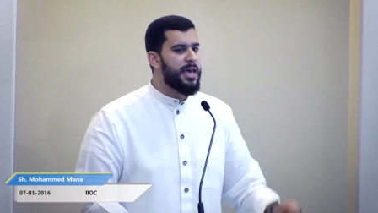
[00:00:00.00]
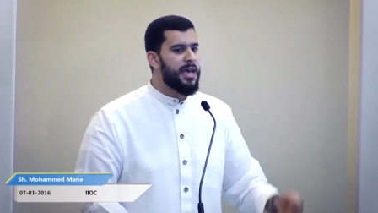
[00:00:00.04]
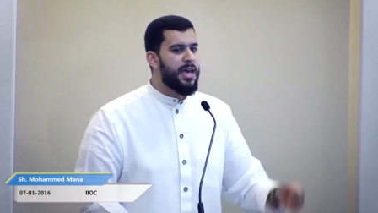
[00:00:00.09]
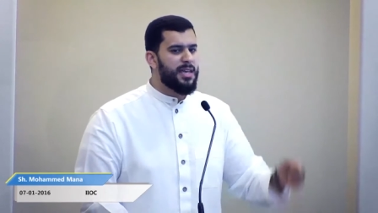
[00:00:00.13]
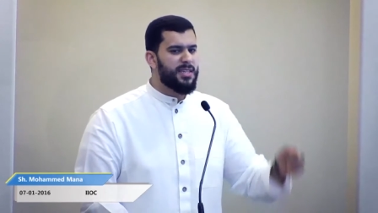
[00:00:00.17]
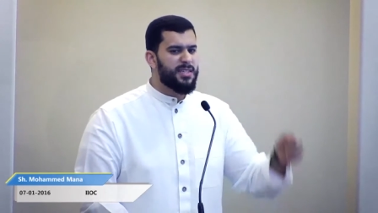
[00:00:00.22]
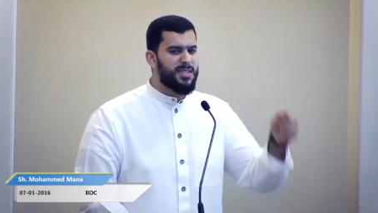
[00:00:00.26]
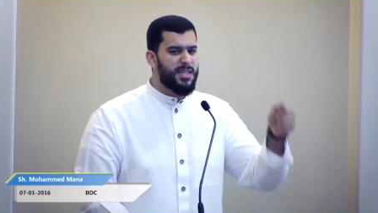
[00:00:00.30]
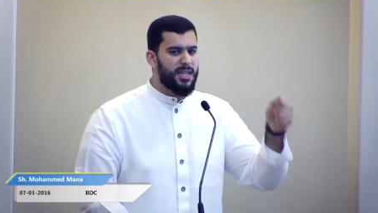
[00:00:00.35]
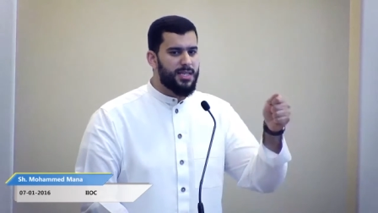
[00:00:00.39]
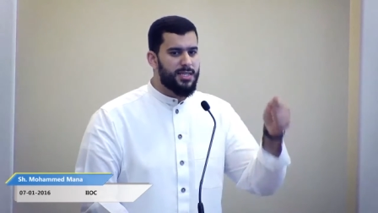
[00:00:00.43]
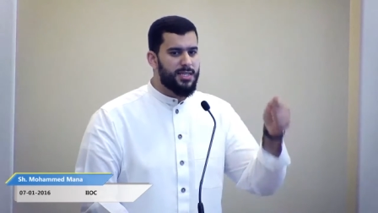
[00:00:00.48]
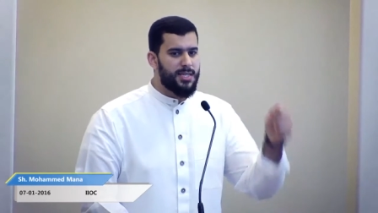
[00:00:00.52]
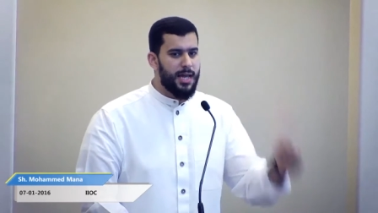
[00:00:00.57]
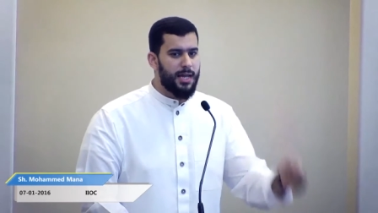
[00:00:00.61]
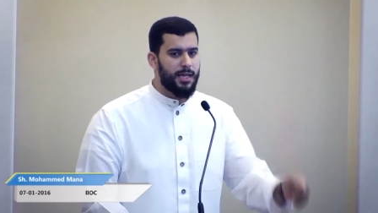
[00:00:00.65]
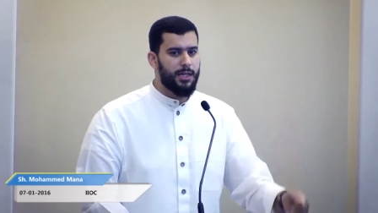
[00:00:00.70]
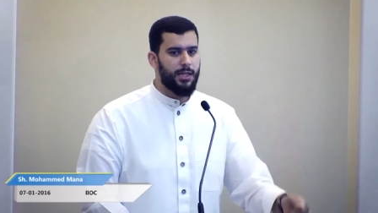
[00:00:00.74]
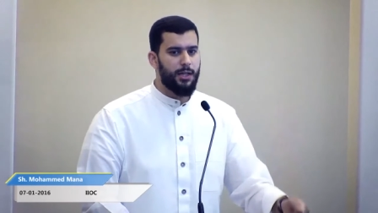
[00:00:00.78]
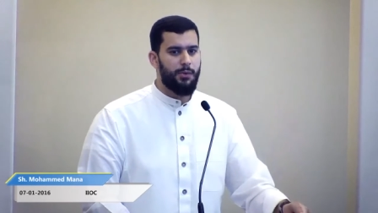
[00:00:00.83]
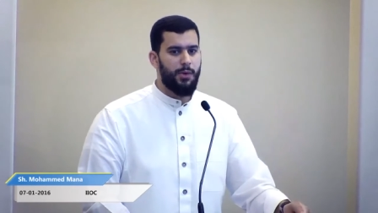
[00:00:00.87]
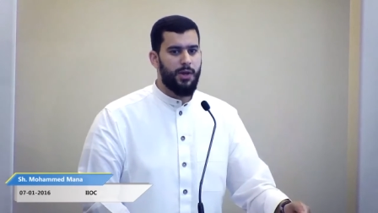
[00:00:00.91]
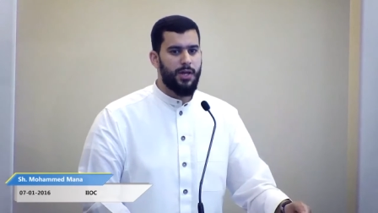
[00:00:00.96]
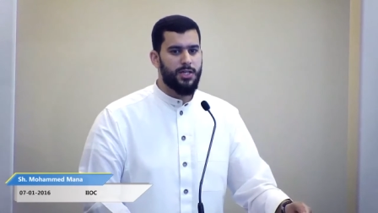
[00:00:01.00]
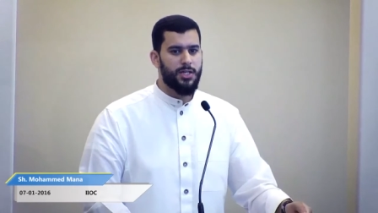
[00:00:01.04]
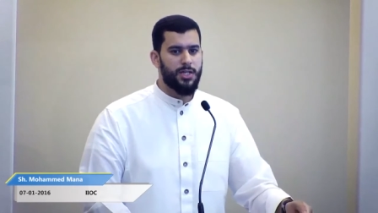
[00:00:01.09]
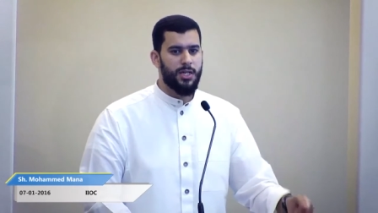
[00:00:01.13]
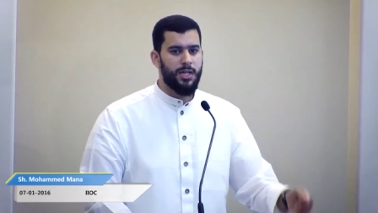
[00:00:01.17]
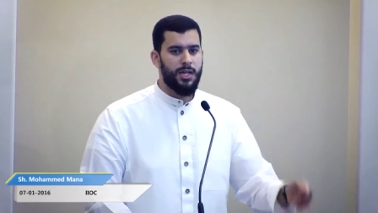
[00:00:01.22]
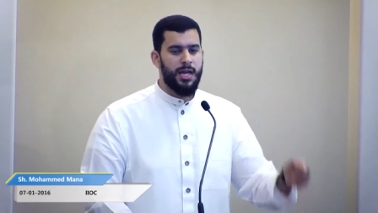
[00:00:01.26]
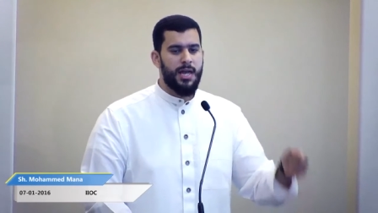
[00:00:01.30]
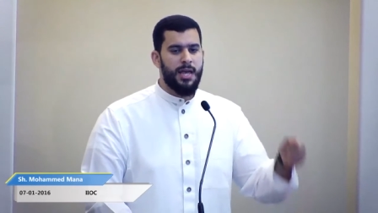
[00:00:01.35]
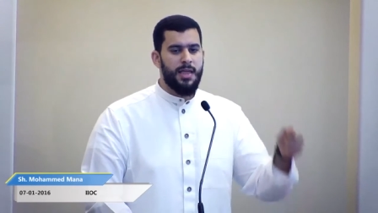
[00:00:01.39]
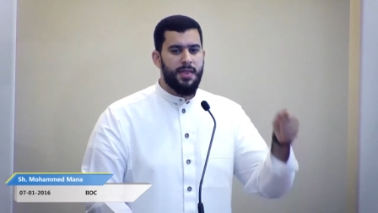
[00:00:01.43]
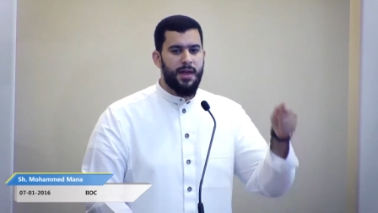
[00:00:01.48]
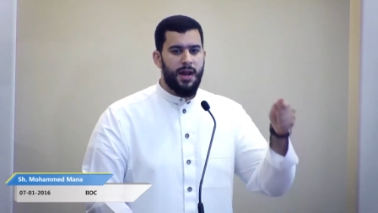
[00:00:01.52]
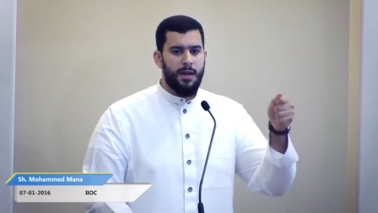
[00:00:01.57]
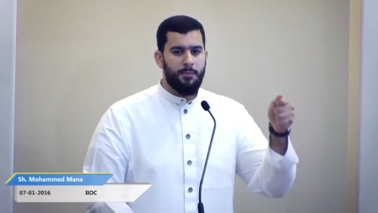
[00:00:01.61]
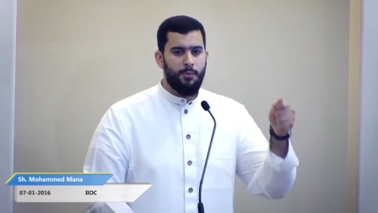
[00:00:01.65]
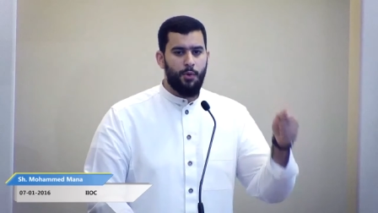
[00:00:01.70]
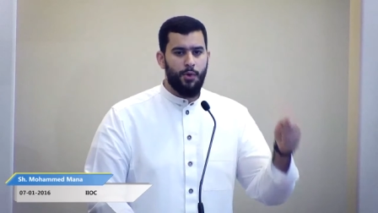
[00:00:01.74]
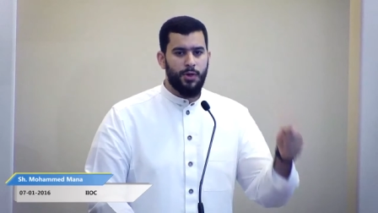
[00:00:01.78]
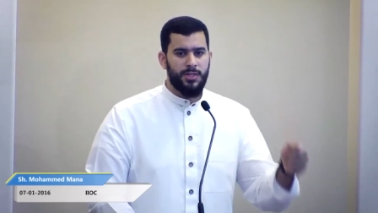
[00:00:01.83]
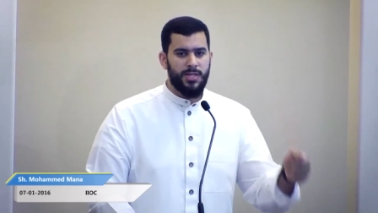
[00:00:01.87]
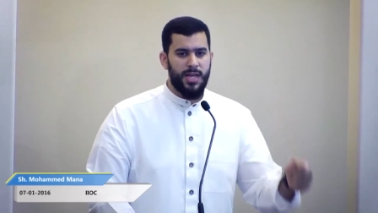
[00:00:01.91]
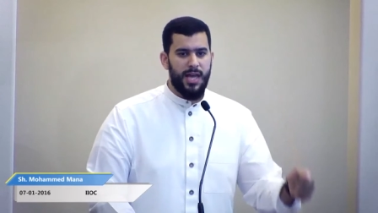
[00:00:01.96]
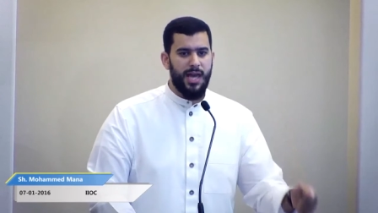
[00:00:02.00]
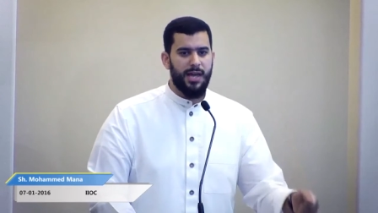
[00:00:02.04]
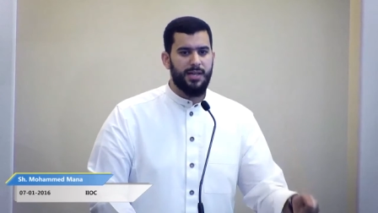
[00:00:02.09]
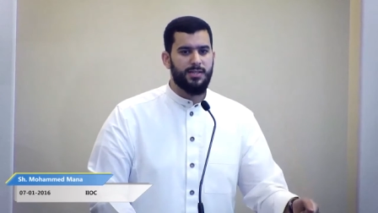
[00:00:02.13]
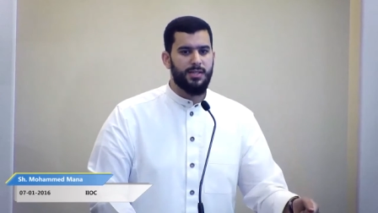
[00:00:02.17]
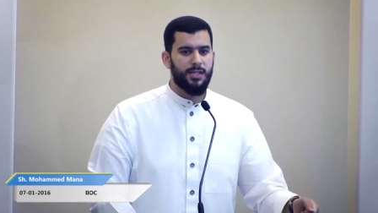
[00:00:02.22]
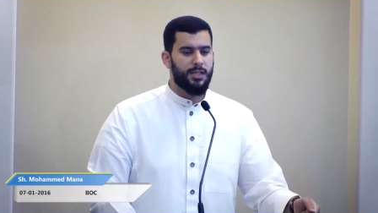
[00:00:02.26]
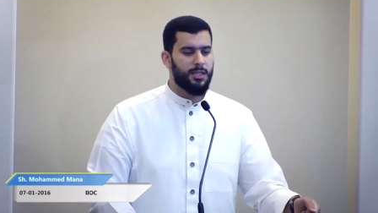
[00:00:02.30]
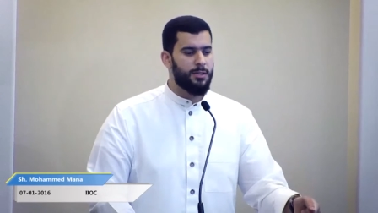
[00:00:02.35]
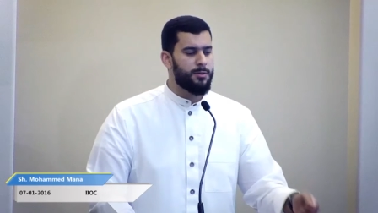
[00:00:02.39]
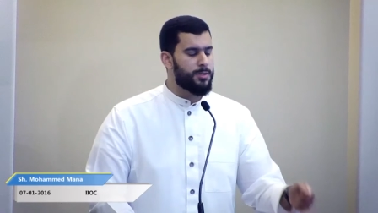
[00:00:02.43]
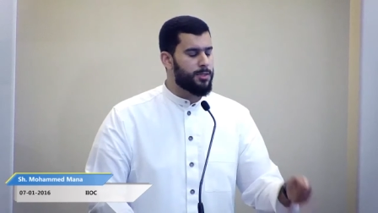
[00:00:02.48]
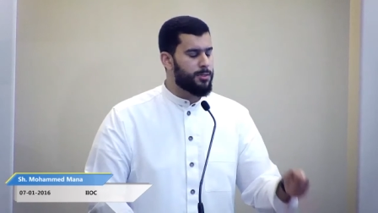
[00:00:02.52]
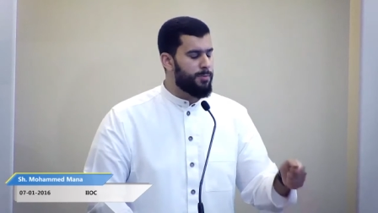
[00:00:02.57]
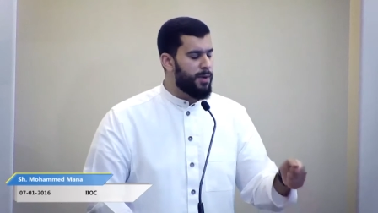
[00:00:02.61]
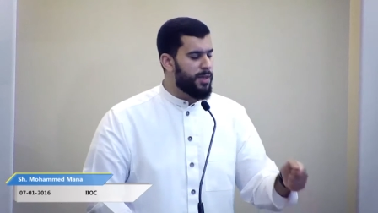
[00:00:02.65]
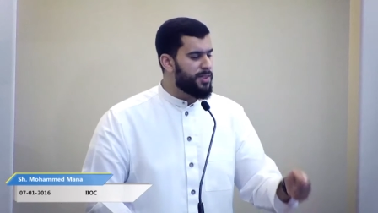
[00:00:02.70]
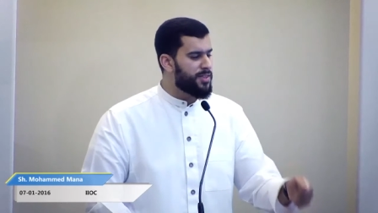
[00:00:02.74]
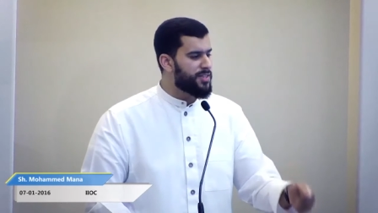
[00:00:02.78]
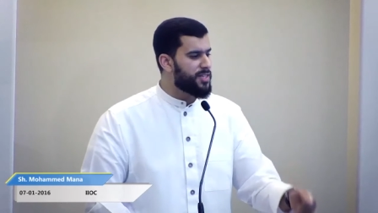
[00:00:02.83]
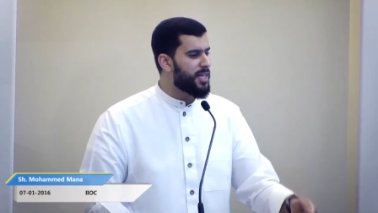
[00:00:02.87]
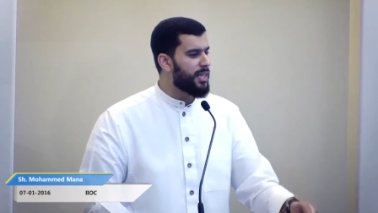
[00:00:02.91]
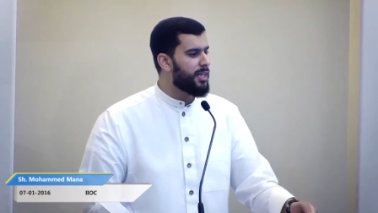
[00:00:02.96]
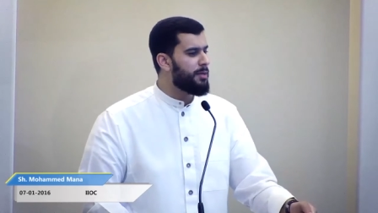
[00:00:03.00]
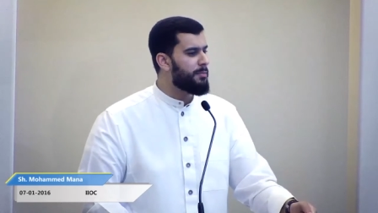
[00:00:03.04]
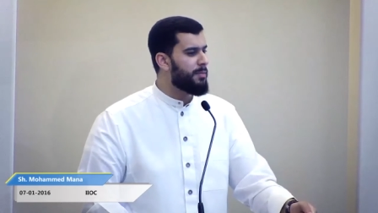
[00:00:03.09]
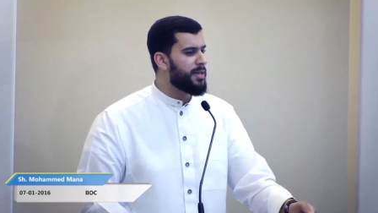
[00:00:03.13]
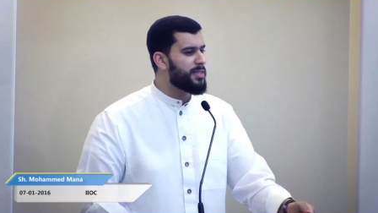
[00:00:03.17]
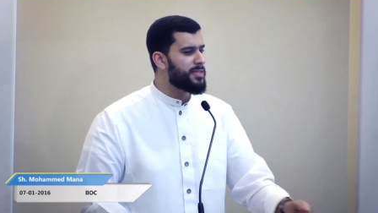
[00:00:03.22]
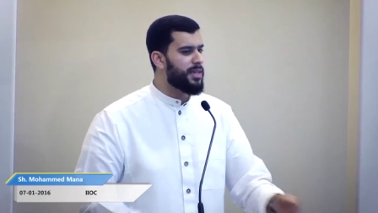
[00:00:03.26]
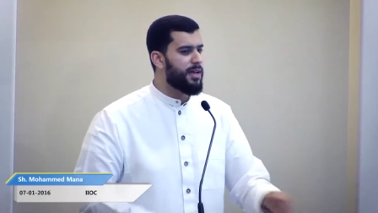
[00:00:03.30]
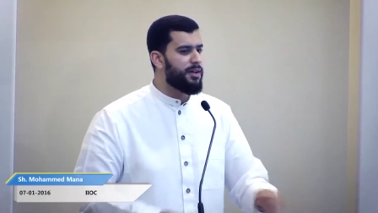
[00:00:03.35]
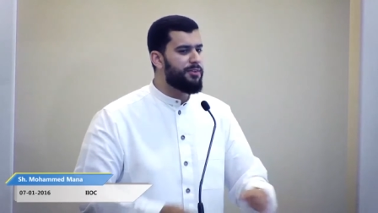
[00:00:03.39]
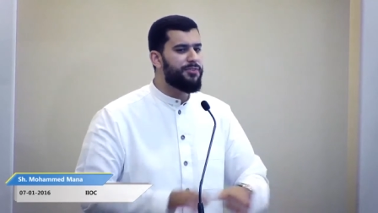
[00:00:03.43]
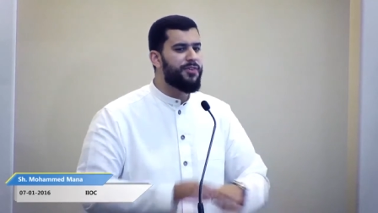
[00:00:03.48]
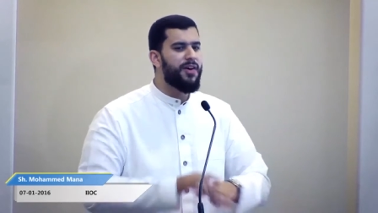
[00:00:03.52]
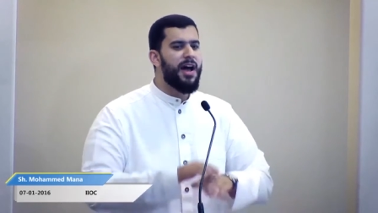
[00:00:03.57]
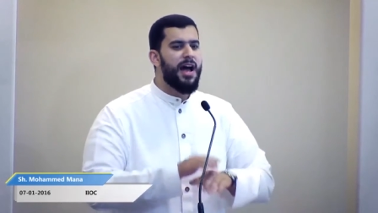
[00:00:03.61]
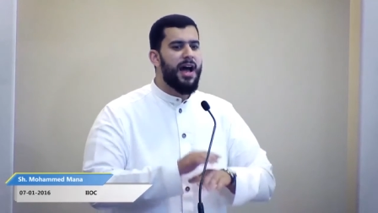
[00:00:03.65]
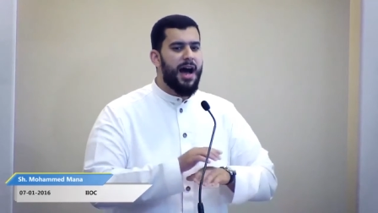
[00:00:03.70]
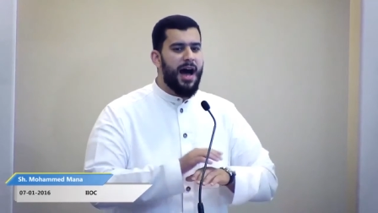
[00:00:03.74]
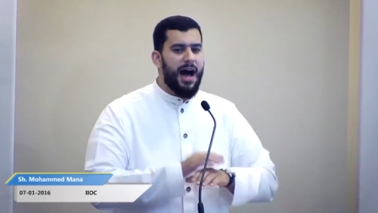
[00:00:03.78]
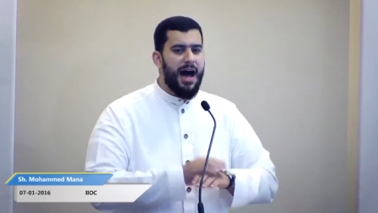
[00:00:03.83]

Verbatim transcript: is the declaration that I'm going to exit this month telling myself,